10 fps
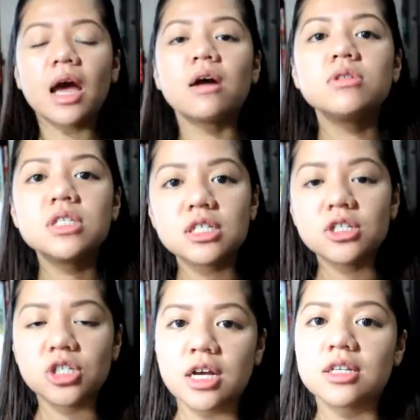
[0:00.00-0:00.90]
I would
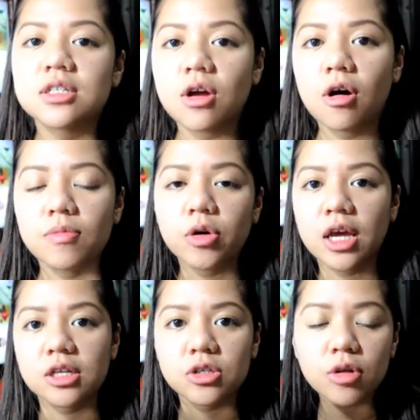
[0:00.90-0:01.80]
suggest,
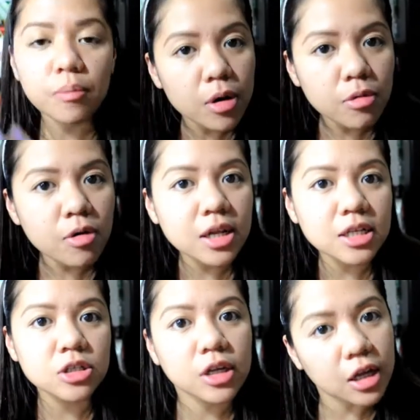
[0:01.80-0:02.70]
okay, so number 1,
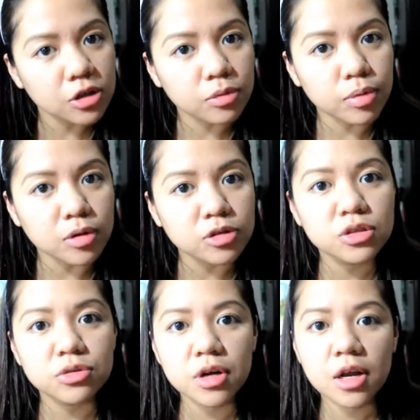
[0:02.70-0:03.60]
that's to get your
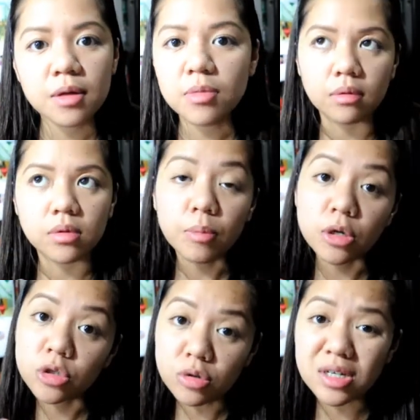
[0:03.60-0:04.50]
brows trimmed. Number
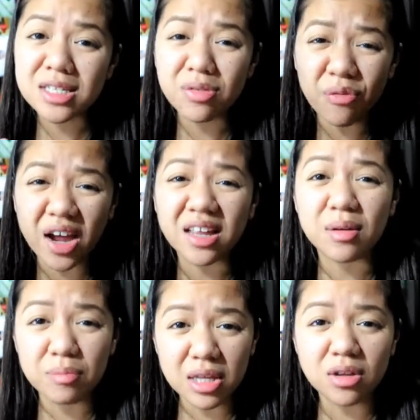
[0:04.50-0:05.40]
2 is find
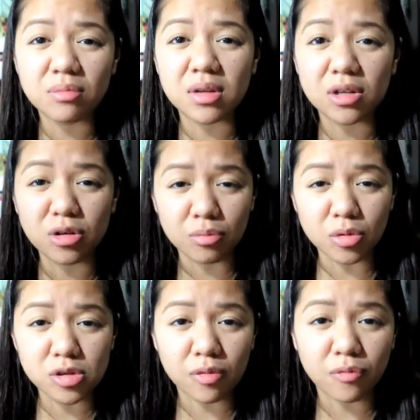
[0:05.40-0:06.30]
the medium that you're
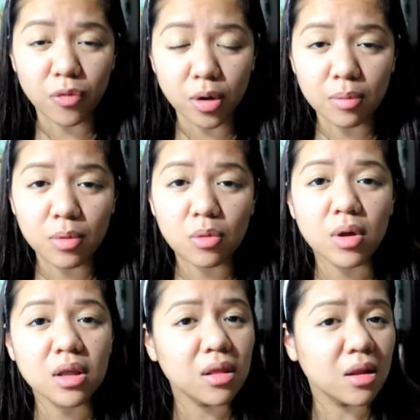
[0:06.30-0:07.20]
most comfortable
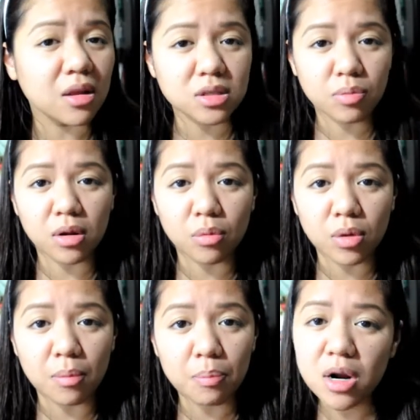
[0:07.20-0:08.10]
with. It's whether
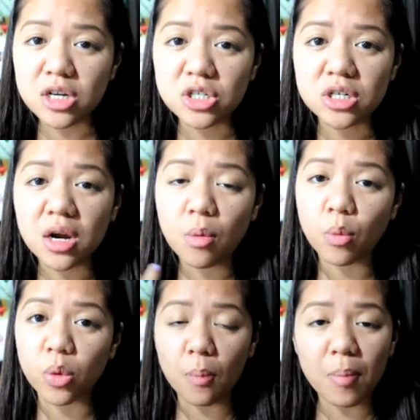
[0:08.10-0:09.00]
with a brush,
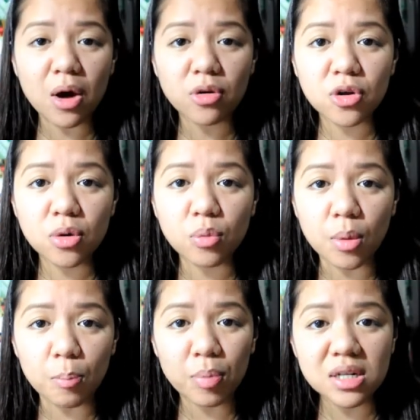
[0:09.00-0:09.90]
with a powder, with
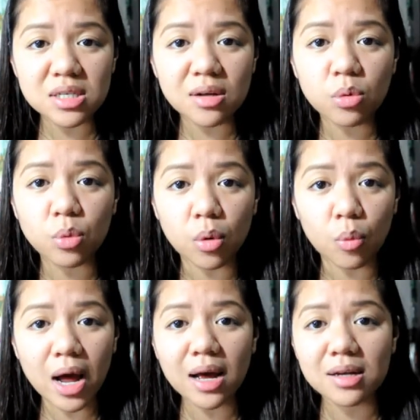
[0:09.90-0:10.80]
a pencil, with a
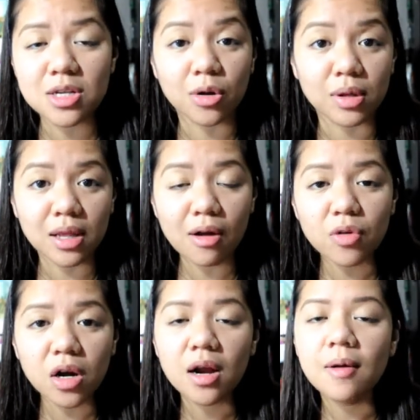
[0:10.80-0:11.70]
wax, or
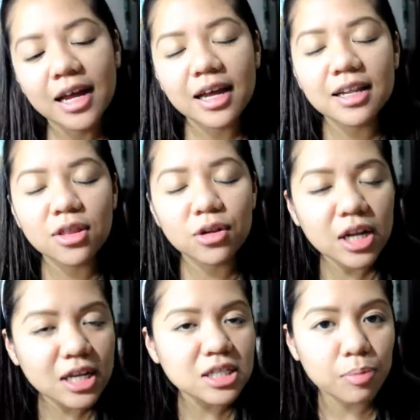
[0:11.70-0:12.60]
whatever. And then 3
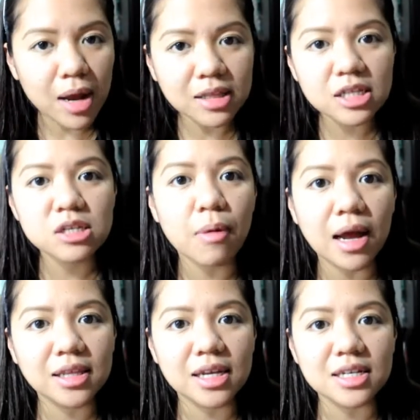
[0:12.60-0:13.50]
is practice,
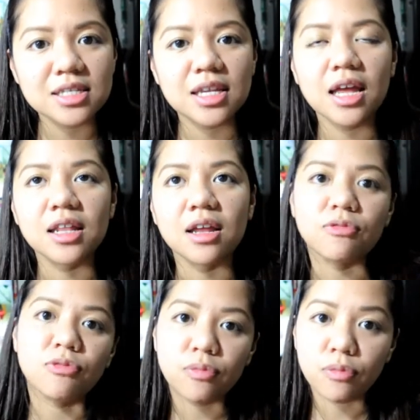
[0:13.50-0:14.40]
practice. And
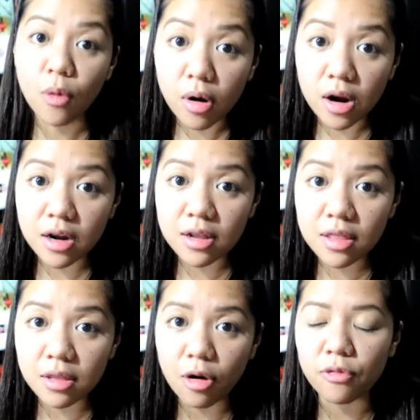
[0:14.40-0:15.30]
then 4th,
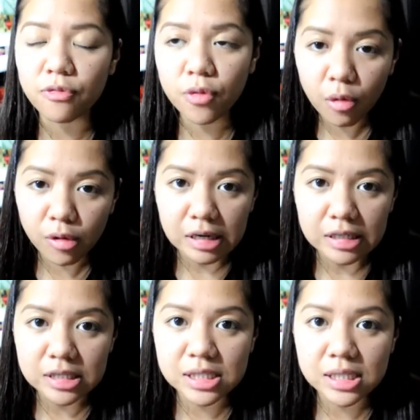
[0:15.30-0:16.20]
of
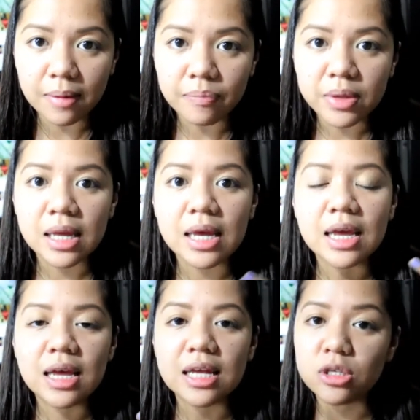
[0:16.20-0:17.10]
course,
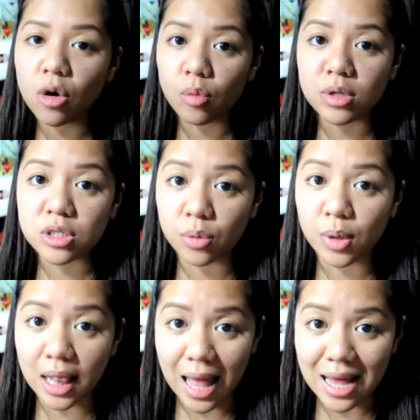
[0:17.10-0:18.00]
is to always do
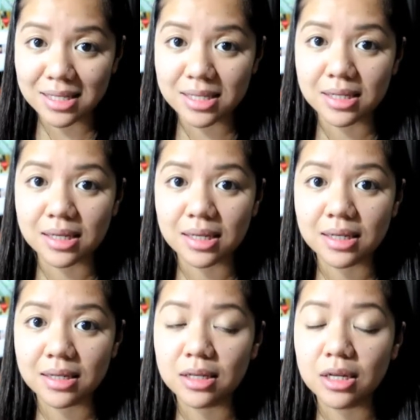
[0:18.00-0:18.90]
it last.
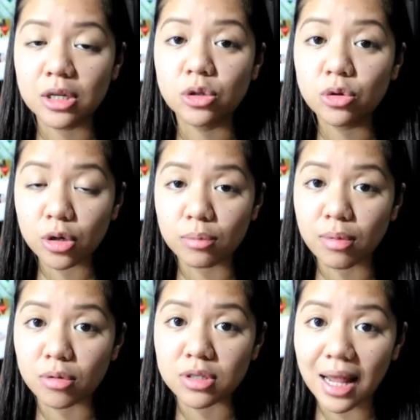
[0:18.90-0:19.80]
Do your
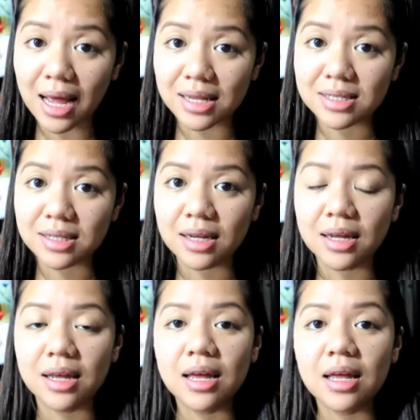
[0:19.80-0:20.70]
brows last.
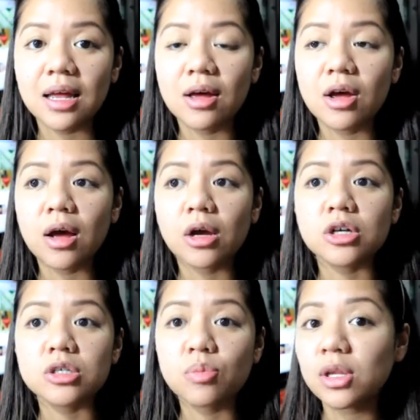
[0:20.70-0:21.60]

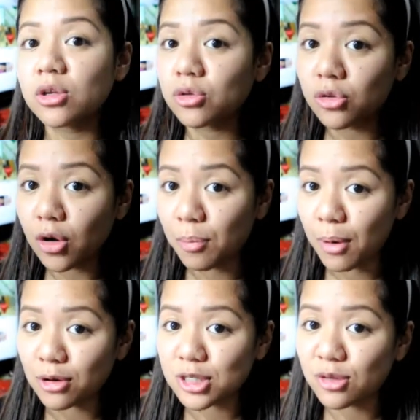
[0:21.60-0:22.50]
Because when you do your
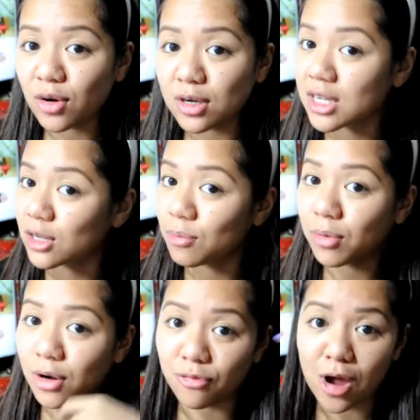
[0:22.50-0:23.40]
brows first and you
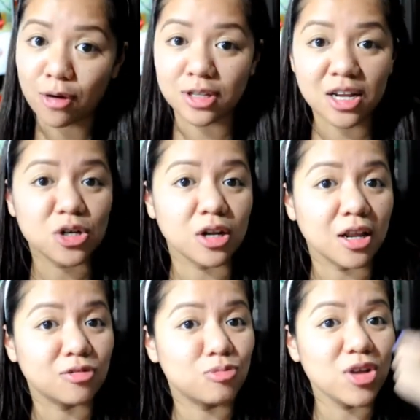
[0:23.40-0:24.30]
put on foundation
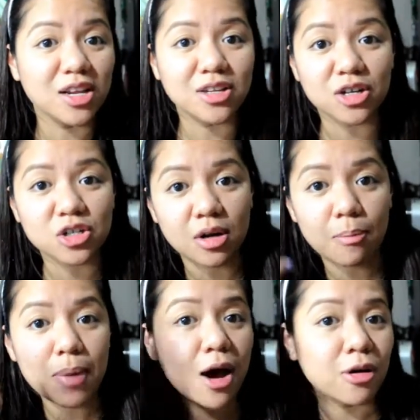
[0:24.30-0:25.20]
and retouch
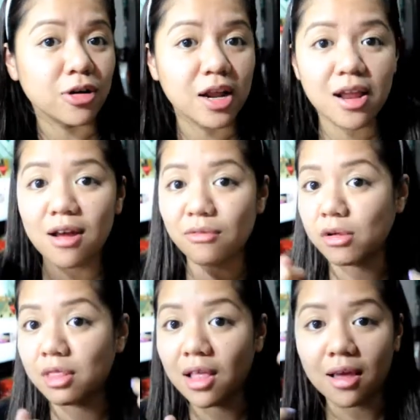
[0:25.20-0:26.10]
and powder and
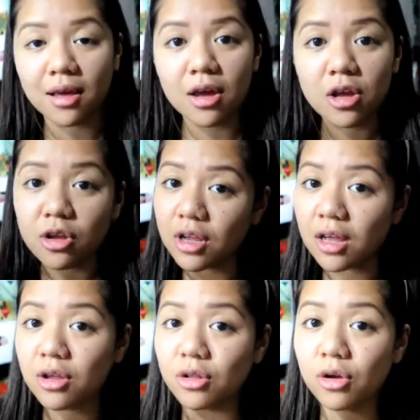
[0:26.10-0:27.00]
everything,
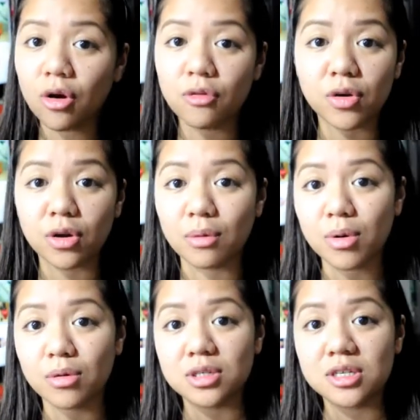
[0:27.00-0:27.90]
you'd cover your
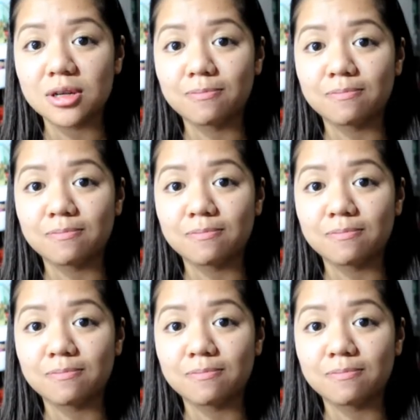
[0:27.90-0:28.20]
brows.